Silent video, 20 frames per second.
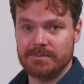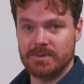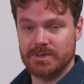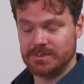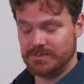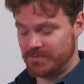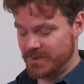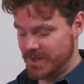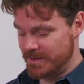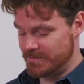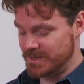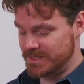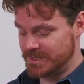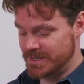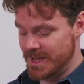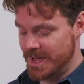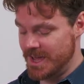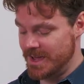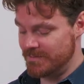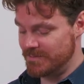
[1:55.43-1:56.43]
most famous
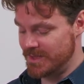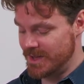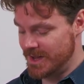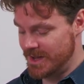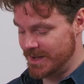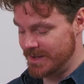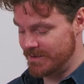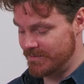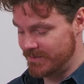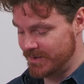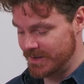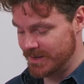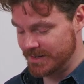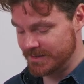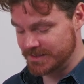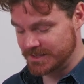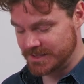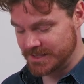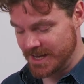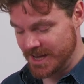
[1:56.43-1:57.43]
game that I've
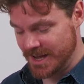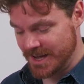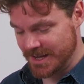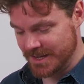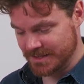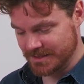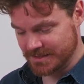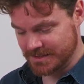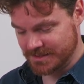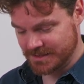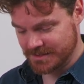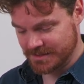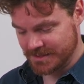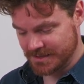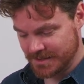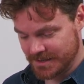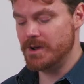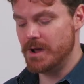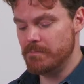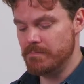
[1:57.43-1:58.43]
signed.
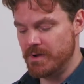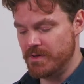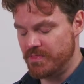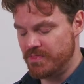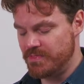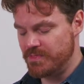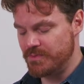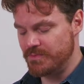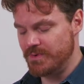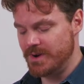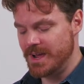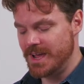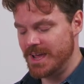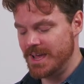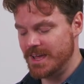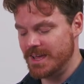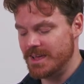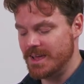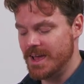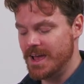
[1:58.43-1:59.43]
Number 3,